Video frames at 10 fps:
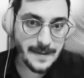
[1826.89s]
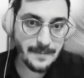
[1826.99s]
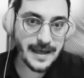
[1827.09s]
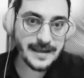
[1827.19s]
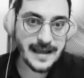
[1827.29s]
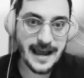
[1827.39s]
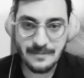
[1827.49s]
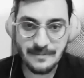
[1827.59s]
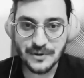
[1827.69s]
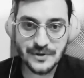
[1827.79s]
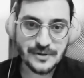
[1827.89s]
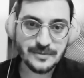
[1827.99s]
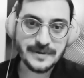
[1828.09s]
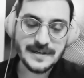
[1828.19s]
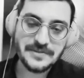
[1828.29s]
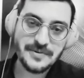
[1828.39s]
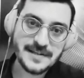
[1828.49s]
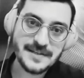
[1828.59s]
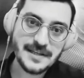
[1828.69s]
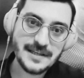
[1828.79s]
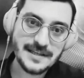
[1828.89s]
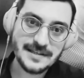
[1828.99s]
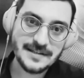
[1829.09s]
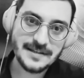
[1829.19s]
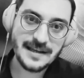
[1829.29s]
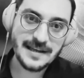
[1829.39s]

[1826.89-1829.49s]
but I'm also super interested in